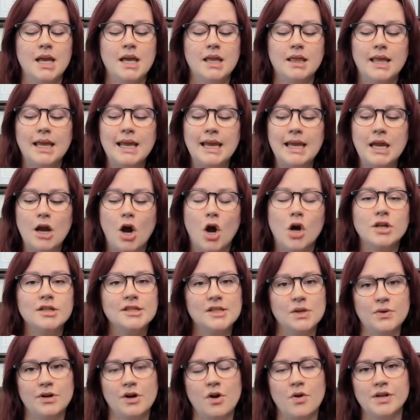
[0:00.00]
They
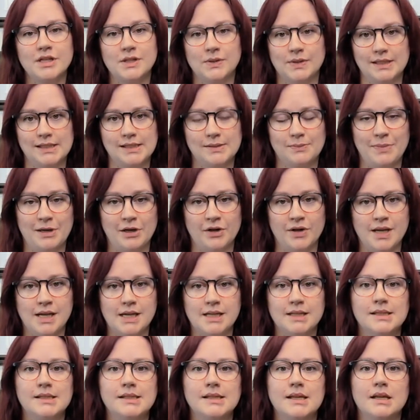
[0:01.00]
also are going to
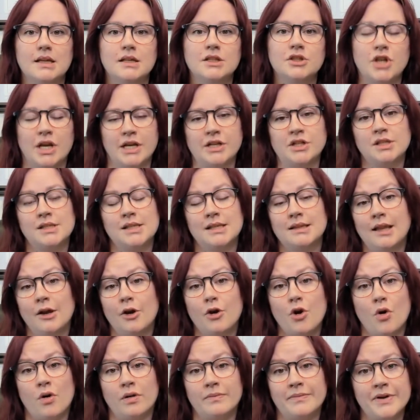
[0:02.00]
experience changes in their
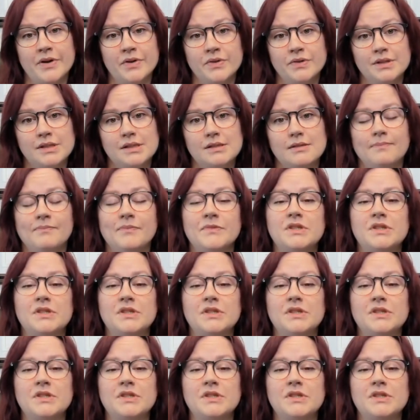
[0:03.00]
hormones.